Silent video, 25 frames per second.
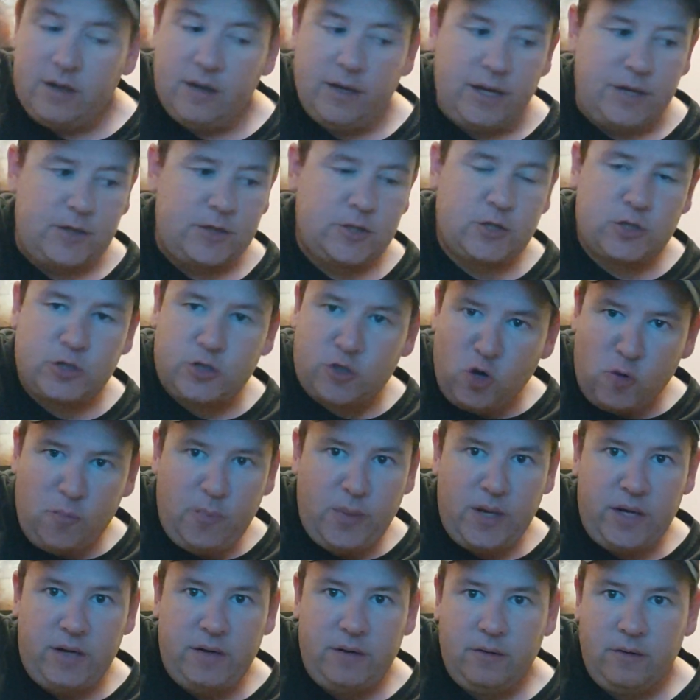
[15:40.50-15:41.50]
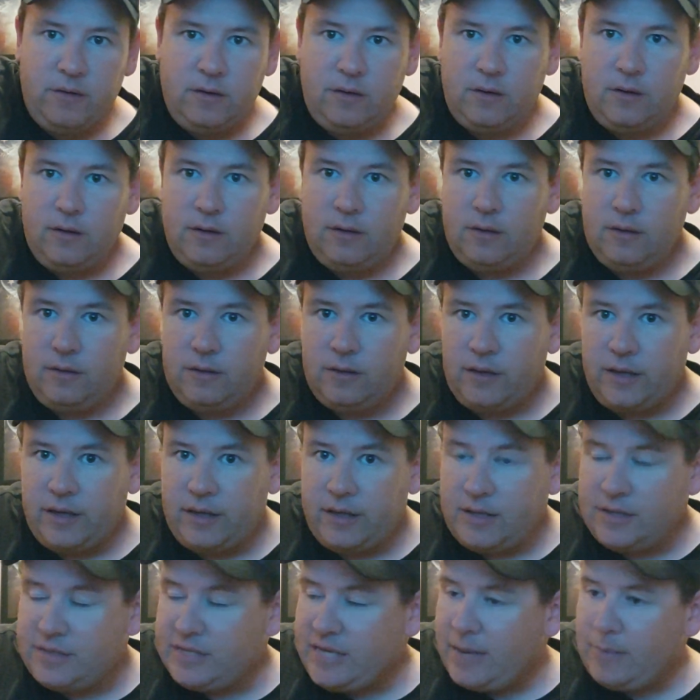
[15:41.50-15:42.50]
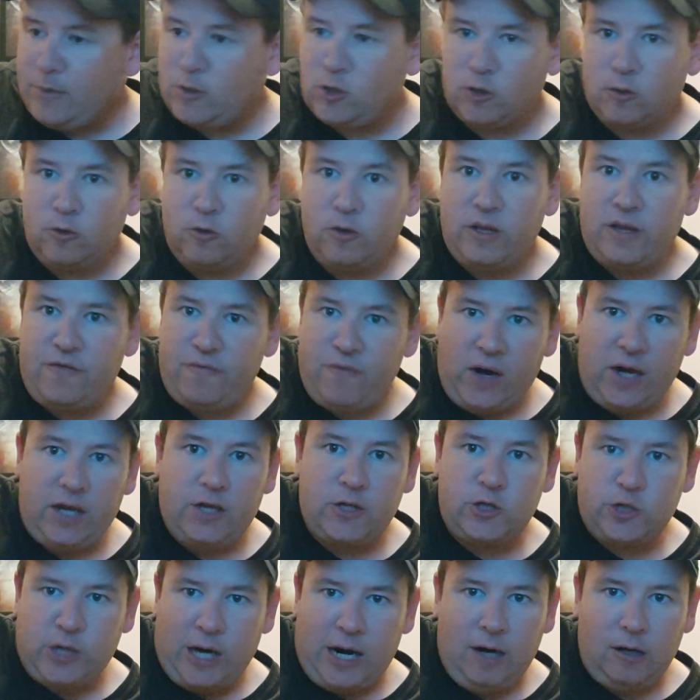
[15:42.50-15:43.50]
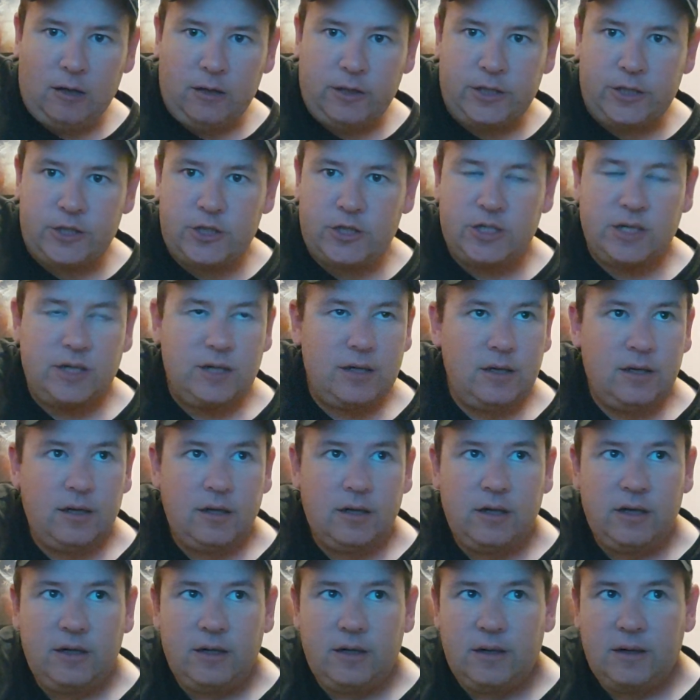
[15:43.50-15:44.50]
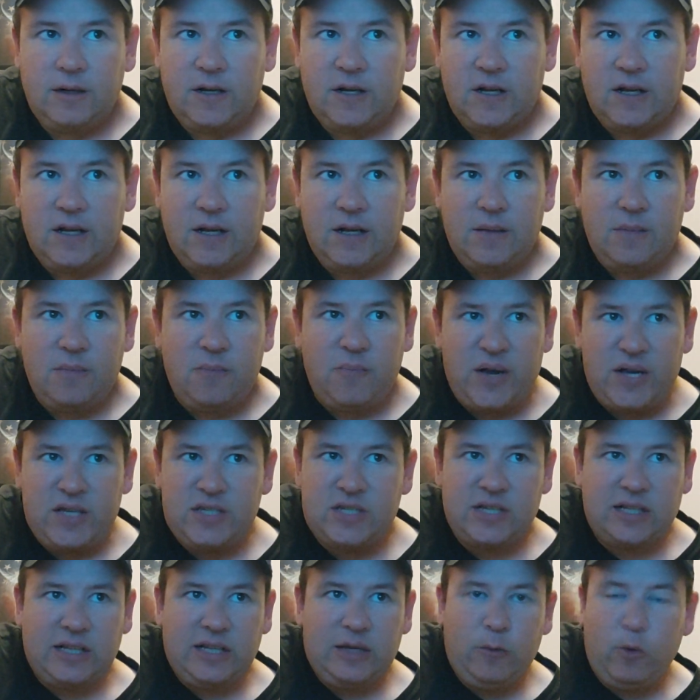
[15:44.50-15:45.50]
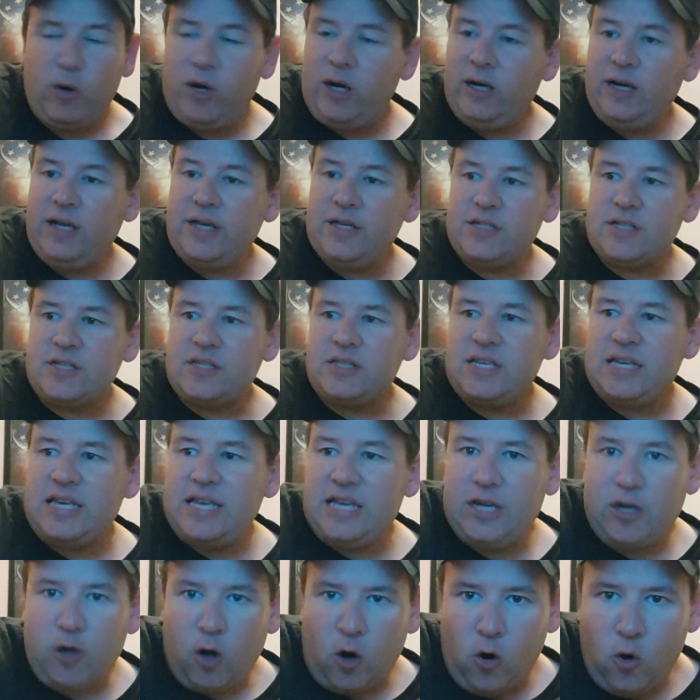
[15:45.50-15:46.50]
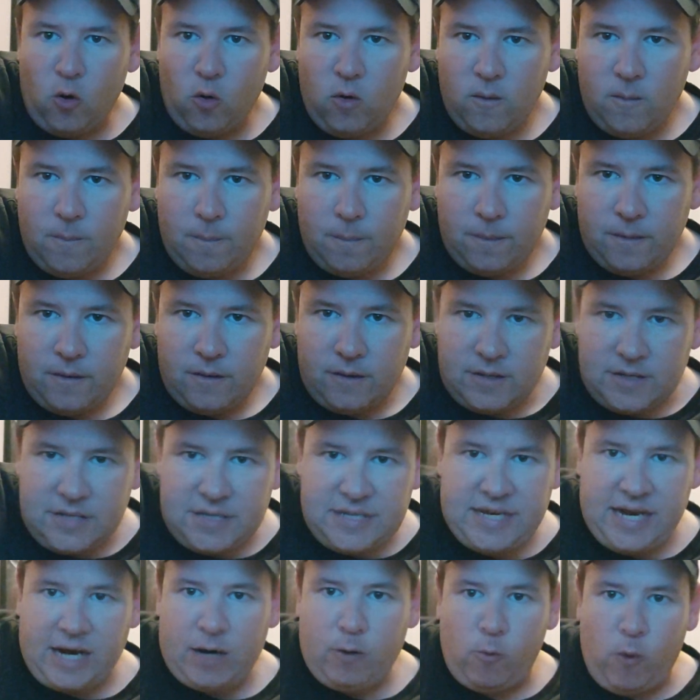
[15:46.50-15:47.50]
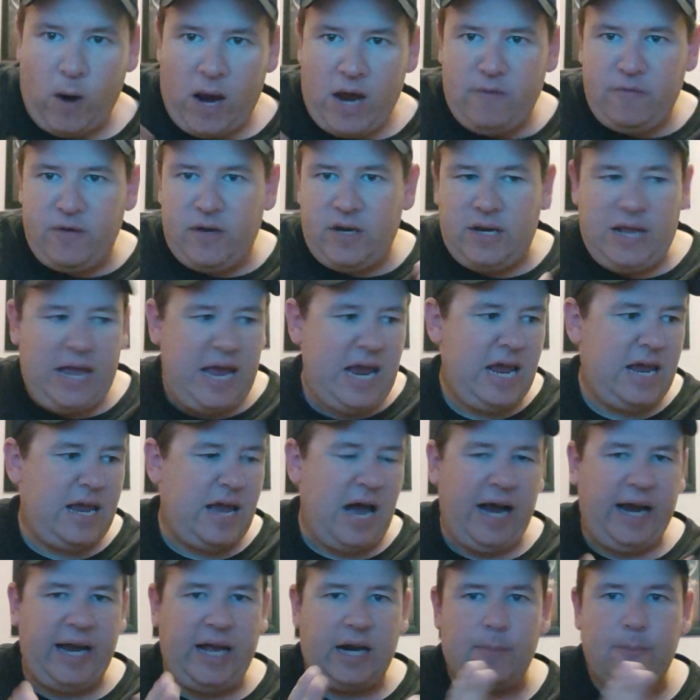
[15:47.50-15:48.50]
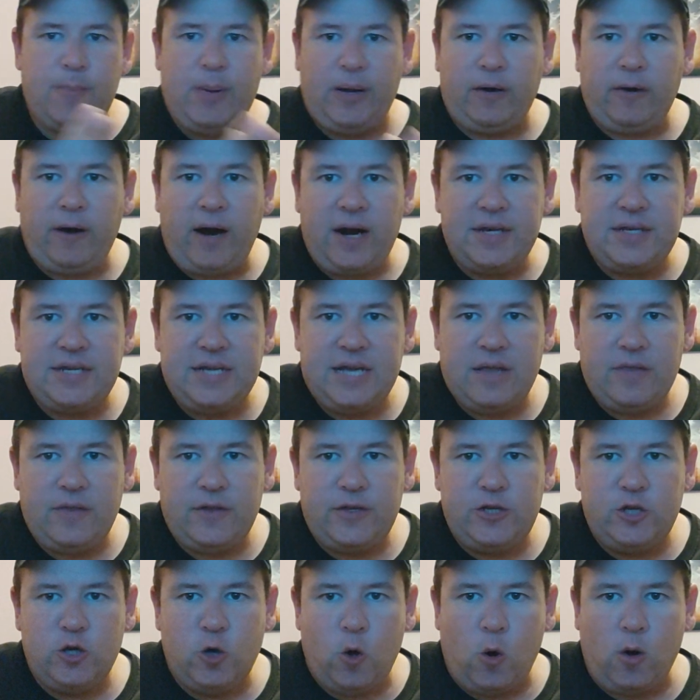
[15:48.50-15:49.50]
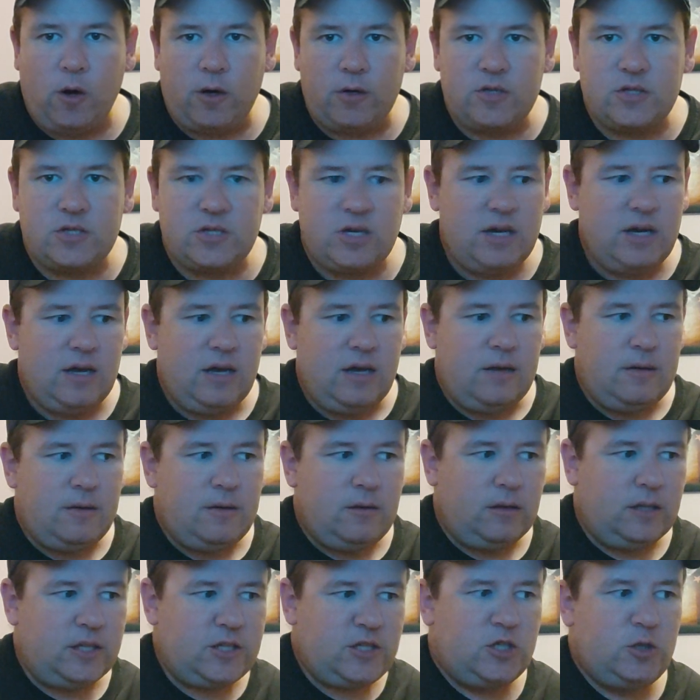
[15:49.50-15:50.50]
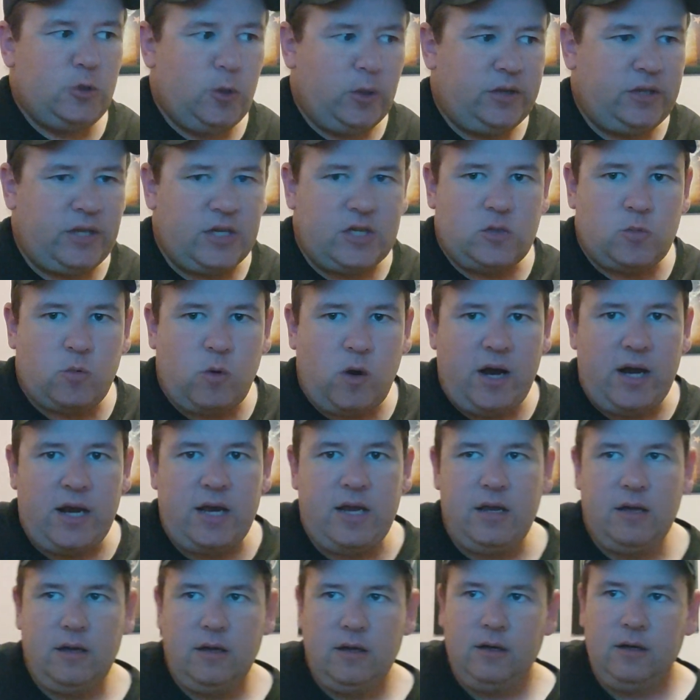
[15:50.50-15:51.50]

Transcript: It's stupid. It's absolutely fucking childish. Basically what it is, it's ego, dick waving. Hey, I got a better idea than yours. Let's do it this way.